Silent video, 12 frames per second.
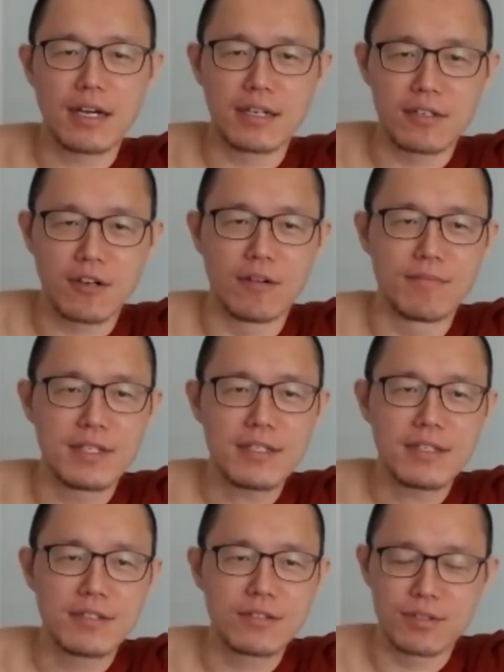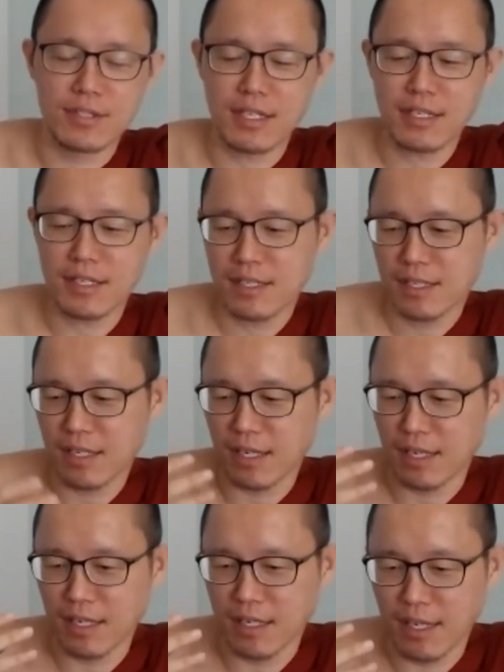uncommon to say
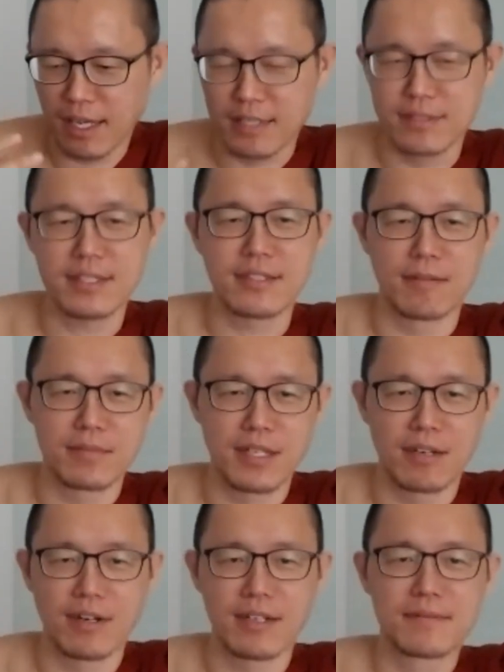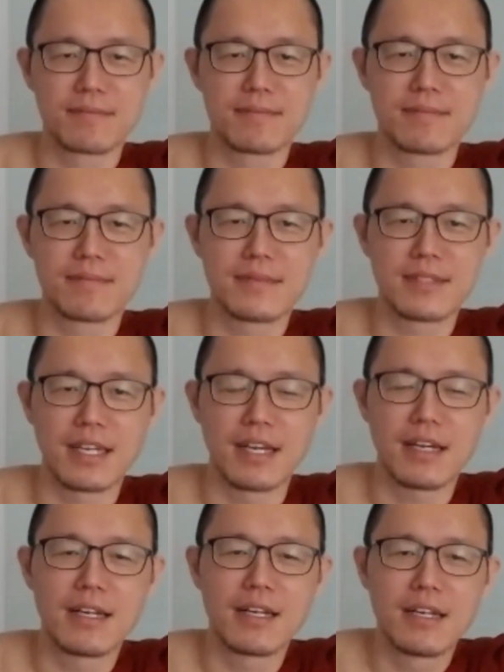exit samsara. Yeah.